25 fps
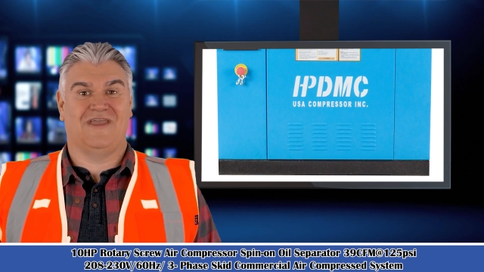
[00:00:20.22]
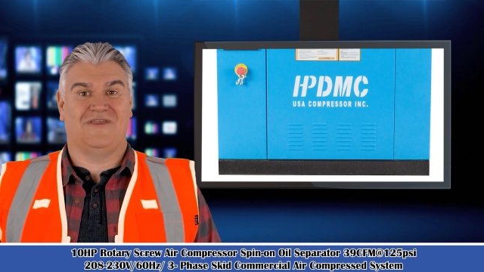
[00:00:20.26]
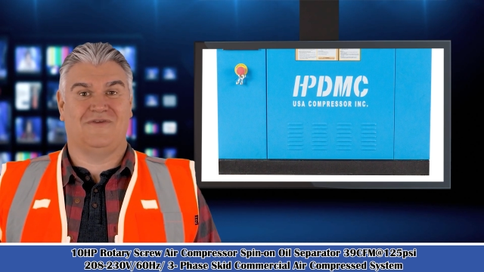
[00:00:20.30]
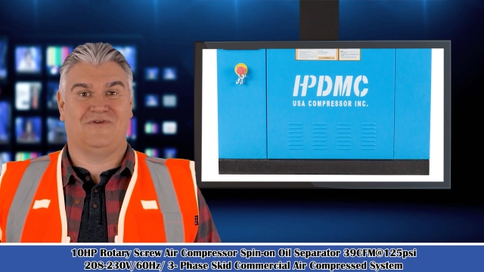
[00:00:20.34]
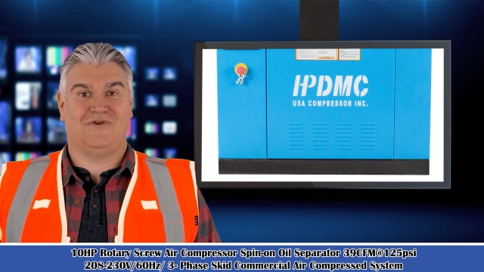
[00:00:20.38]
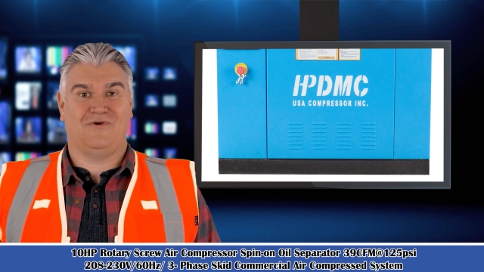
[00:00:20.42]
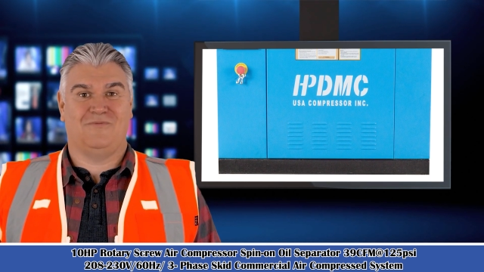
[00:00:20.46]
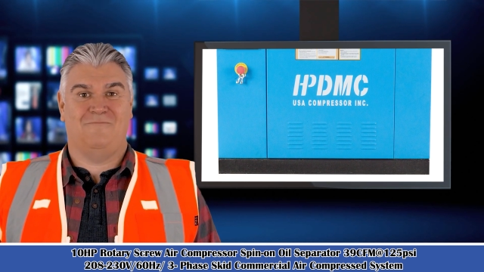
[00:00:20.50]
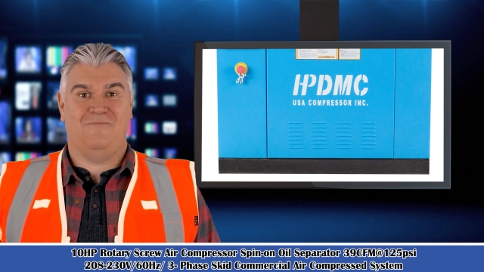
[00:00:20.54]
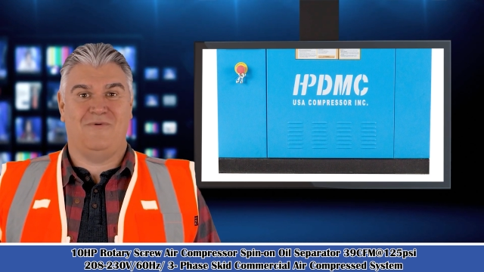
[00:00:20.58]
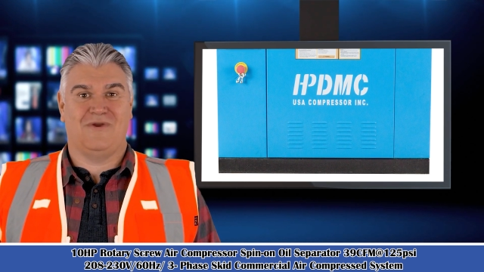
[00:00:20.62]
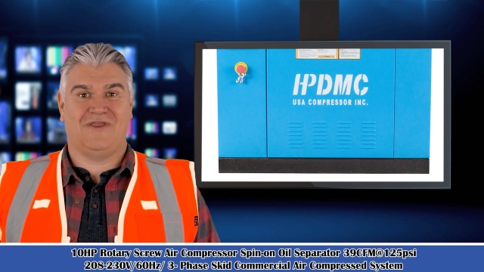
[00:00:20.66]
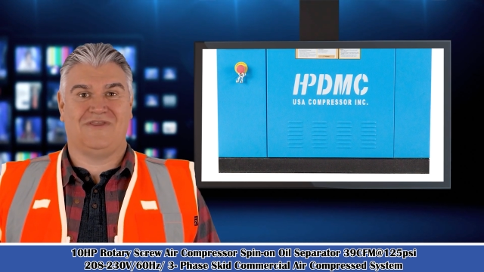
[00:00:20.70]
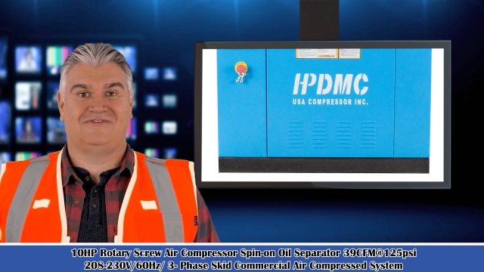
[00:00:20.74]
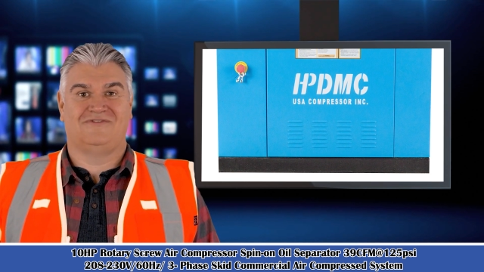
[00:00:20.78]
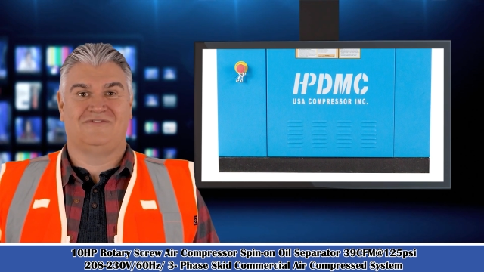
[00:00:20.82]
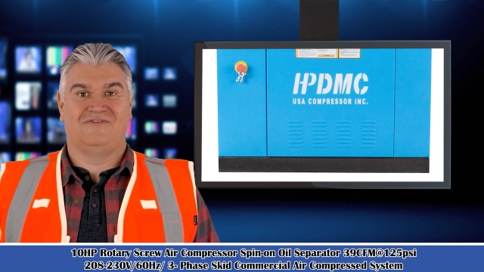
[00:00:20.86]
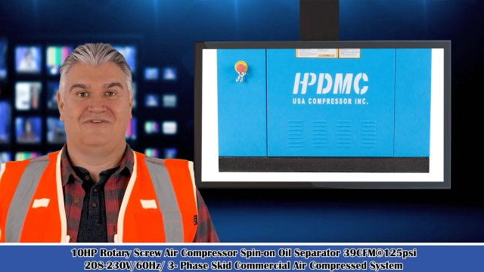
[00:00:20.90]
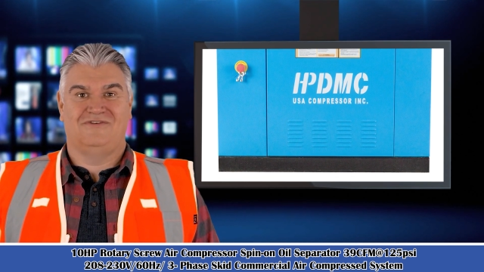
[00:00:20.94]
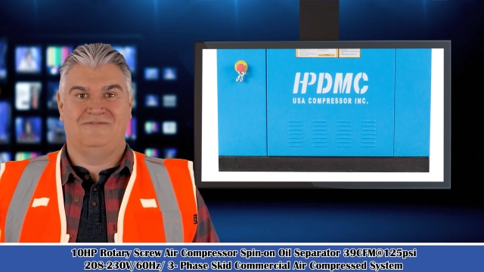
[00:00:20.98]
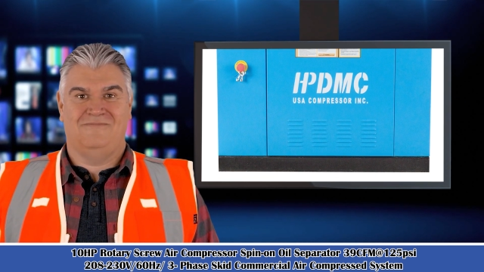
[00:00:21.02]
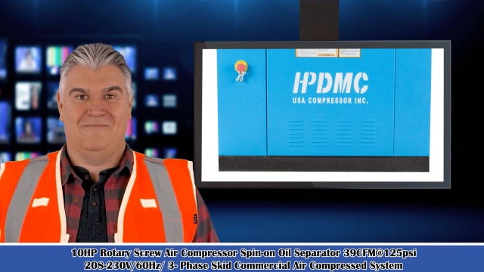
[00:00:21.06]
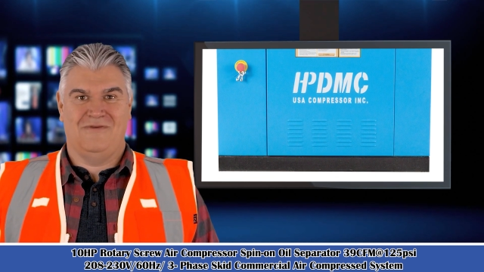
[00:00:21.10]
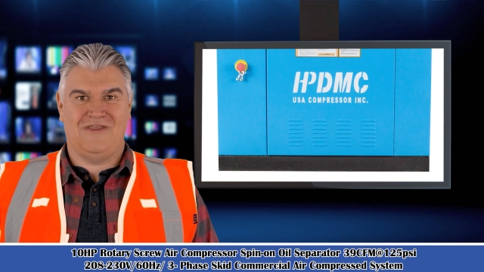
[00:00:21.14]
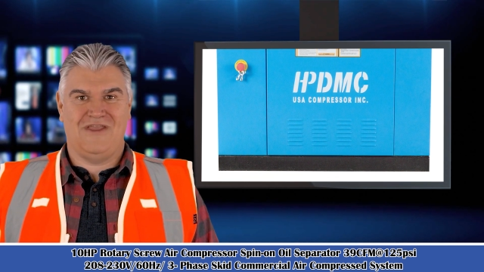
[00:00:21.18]
air compressor
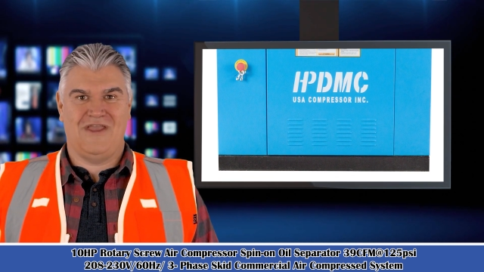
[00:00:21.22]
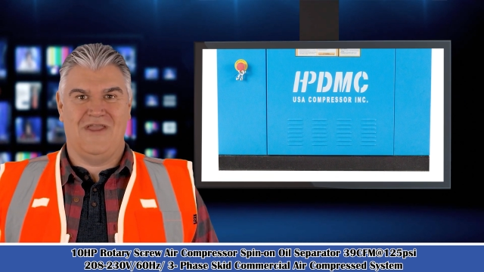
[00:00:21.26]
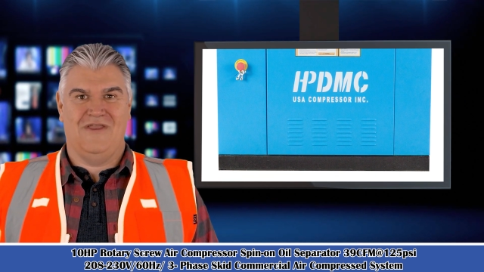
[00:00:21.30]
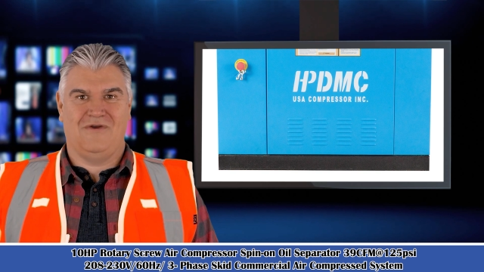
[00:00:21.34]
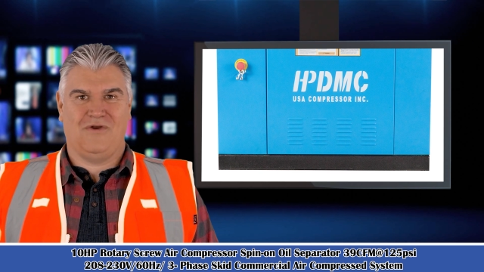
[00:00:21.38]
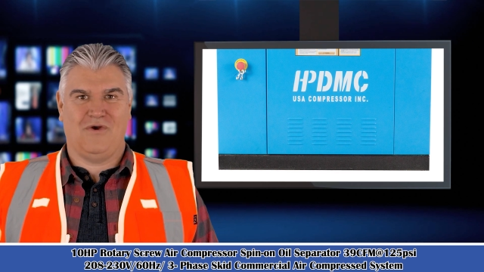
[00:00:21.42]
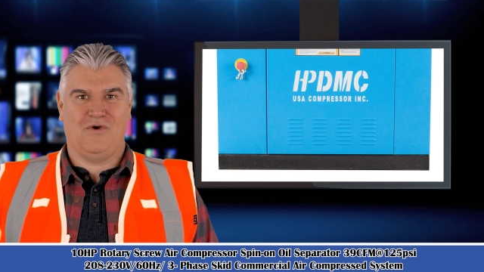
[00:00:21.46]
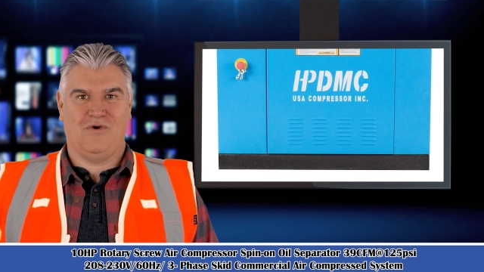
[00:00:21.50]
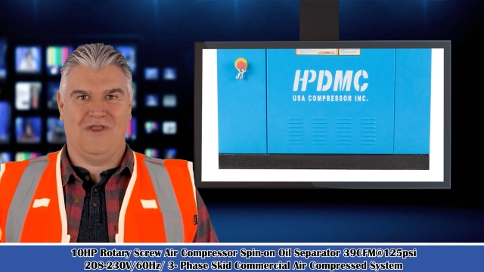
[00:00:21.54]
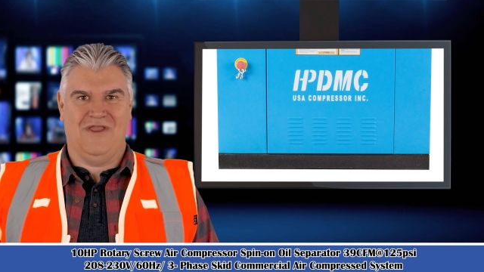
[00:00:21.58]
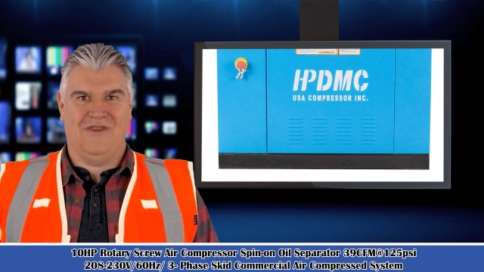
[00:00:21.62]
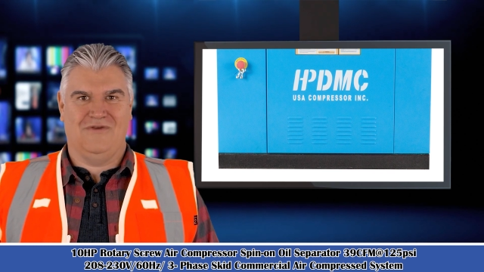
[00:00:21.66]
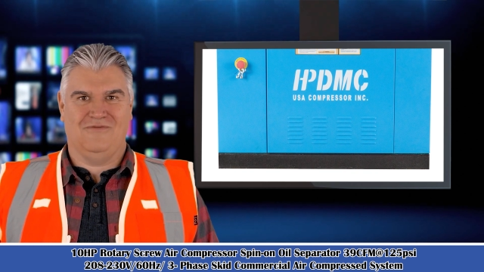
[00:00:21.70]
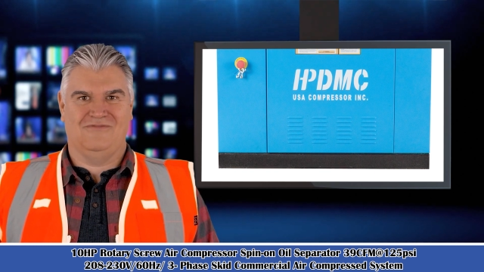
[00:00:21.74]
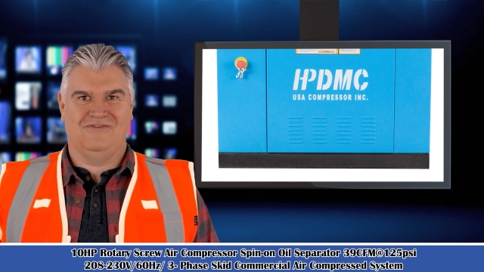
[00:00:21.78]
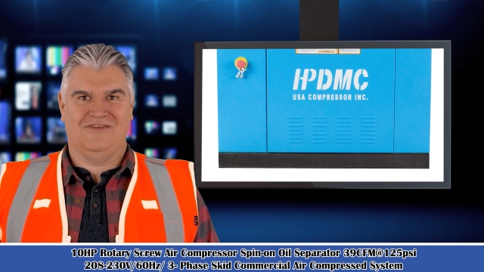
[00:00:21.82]
spin-on oil